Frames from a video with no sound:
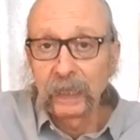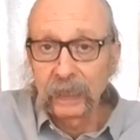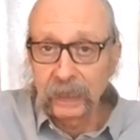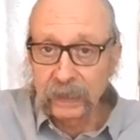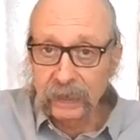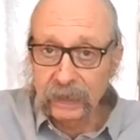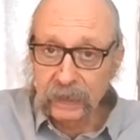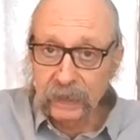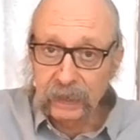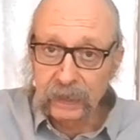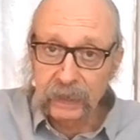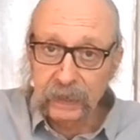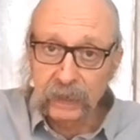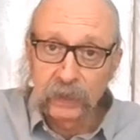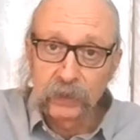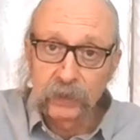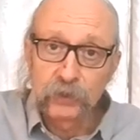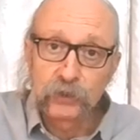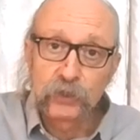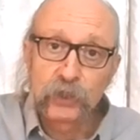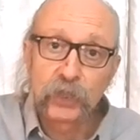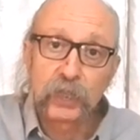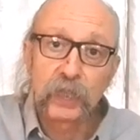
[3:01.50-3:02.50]
E,
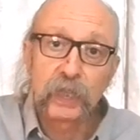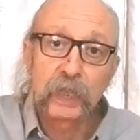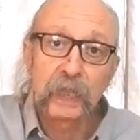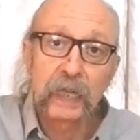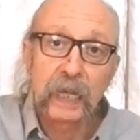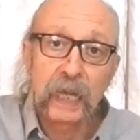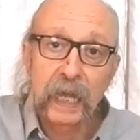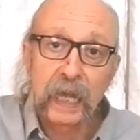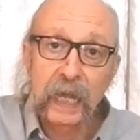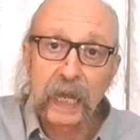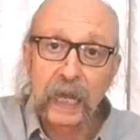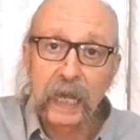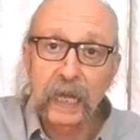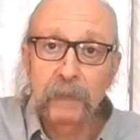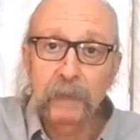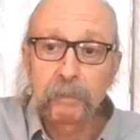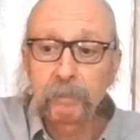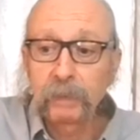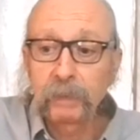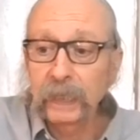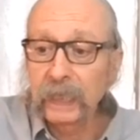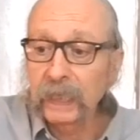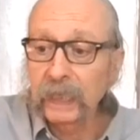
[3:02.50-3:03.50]
G, A,
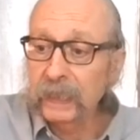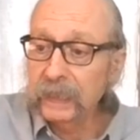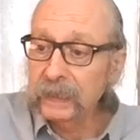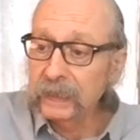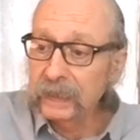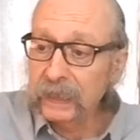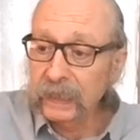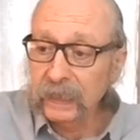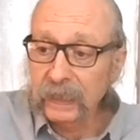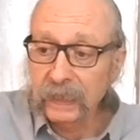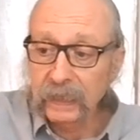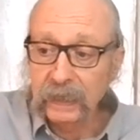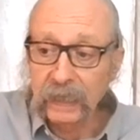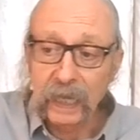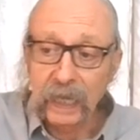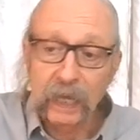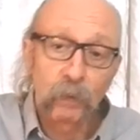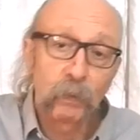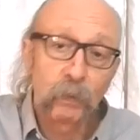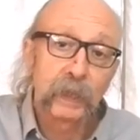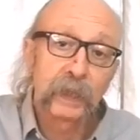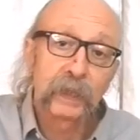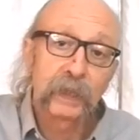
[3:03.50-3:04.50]
B, D,
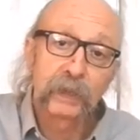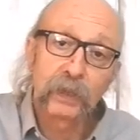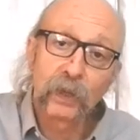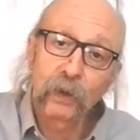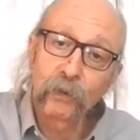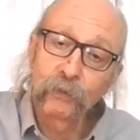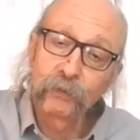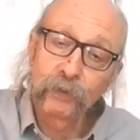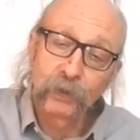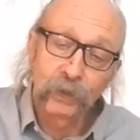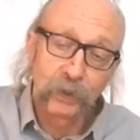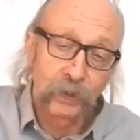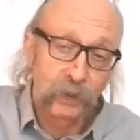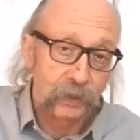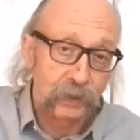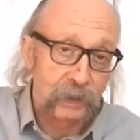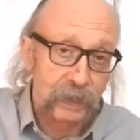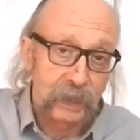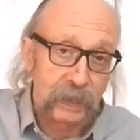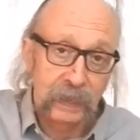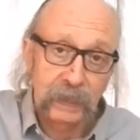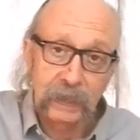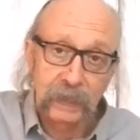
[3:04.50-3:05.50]
and we could go further.
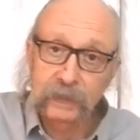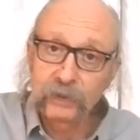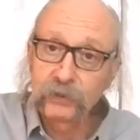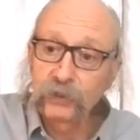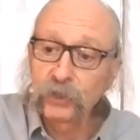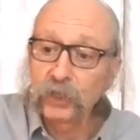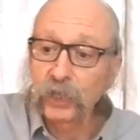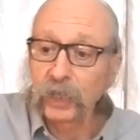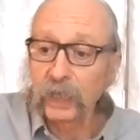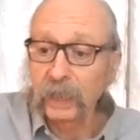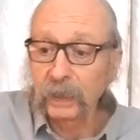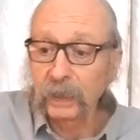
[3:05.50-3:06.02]
E, G.